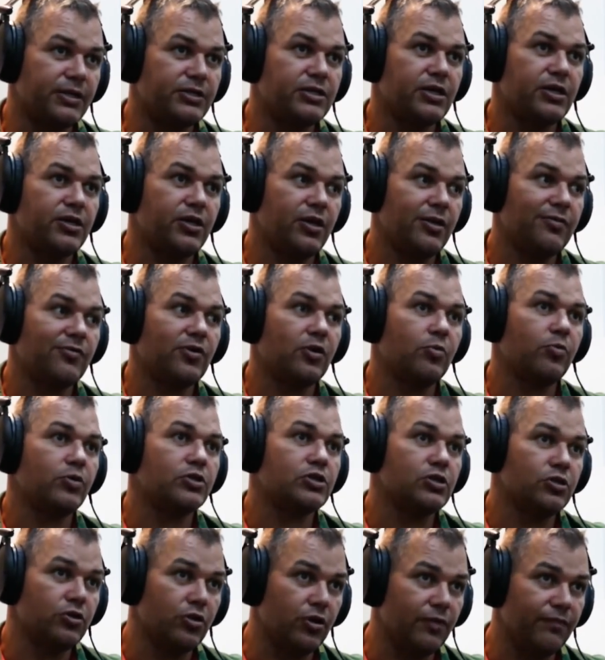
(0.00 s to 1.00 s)
So you know, you've got to
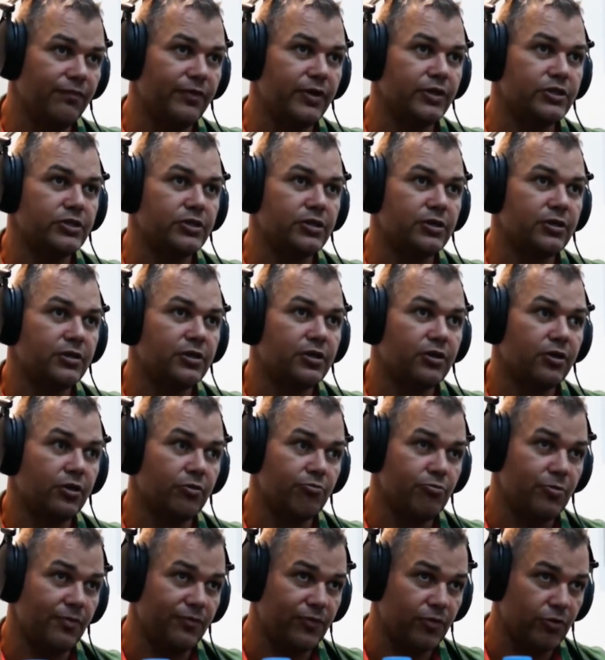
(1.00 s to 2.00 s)
watch a lot of vision. You've
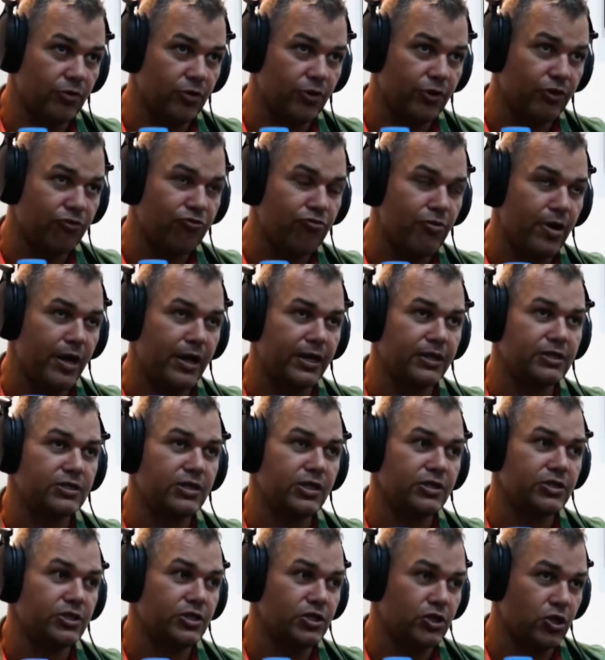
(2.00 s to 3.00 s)
got to review a lot of training
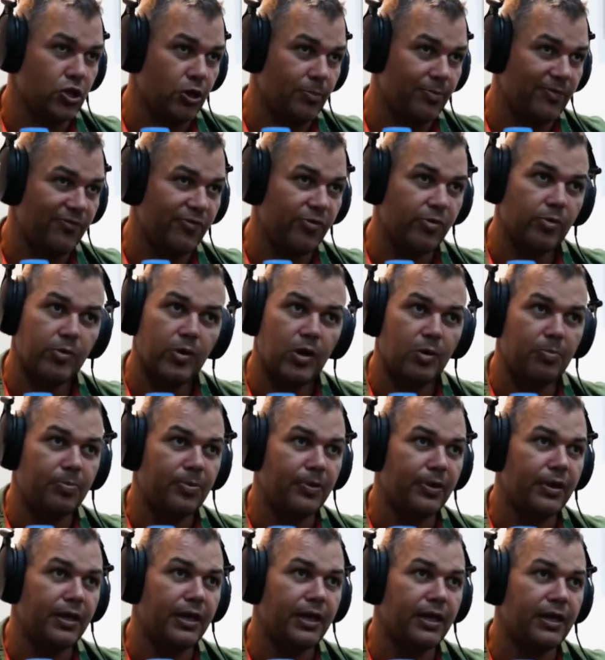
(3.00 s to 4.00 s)
sessions. You've got to be very well
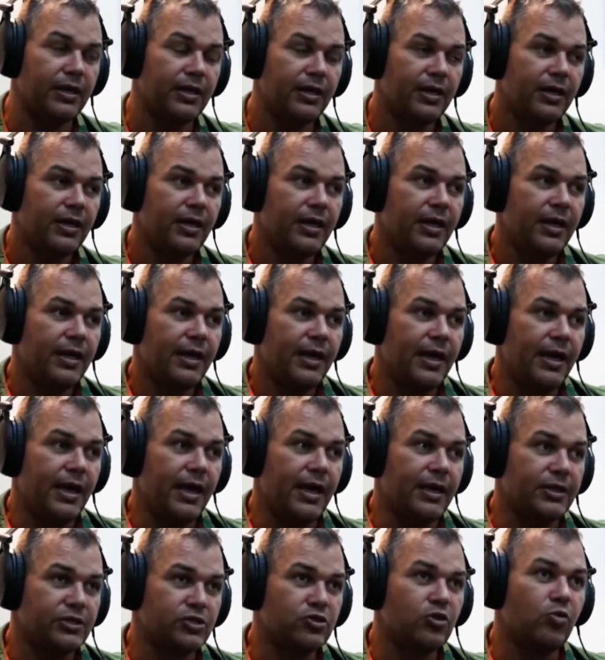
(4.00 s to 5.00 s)
planned.
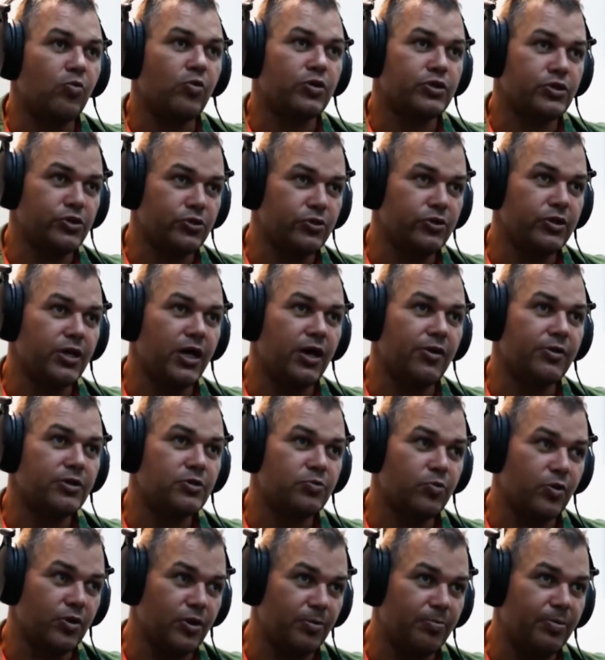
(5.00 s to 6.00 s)
And it's not what you know, it's
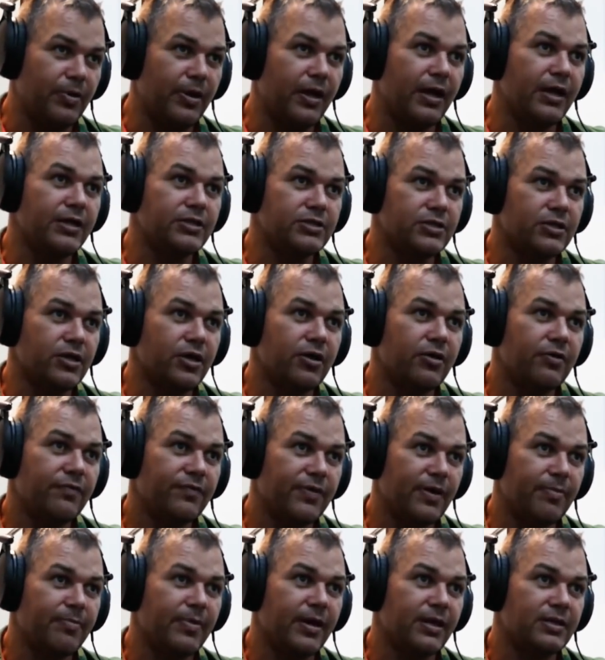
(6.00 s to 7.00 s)
what the players know, if
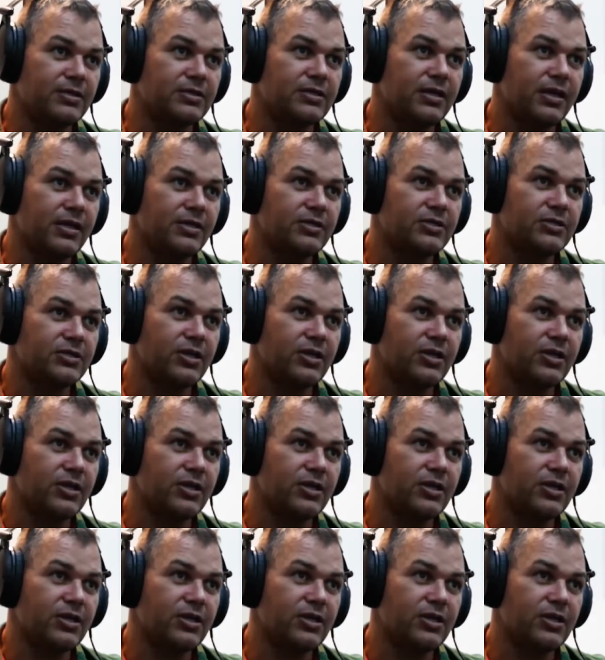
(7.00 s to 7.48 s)
that makes sense.